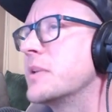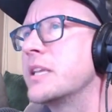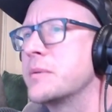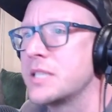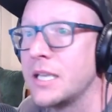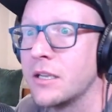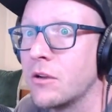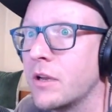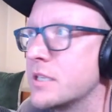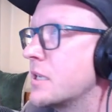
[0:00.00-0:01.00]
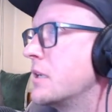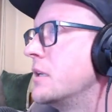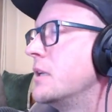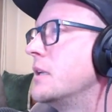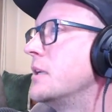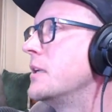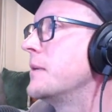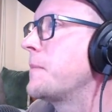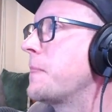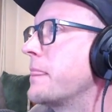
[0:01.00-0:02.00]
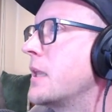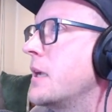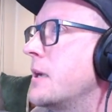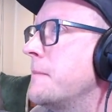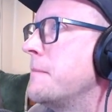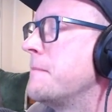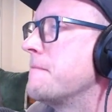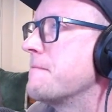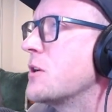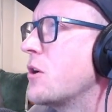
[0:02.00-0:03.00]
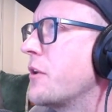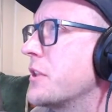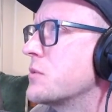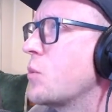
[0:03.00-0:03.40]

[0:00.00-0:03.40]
they were taken on as a, there's